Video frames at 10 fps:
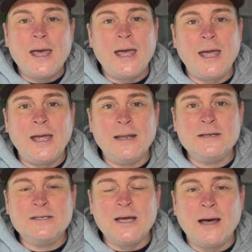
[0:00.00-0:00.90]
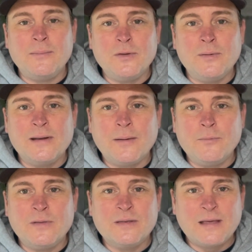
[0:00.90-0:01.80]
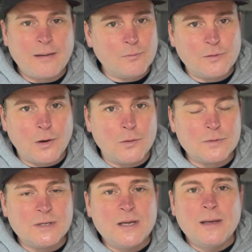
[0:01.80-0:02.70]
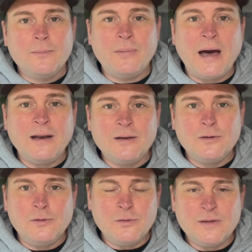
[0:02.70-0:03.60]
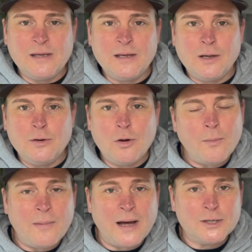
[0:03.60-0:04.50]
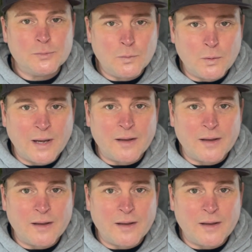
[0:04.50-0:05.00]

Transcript: and you end up with the same result, but using not much water.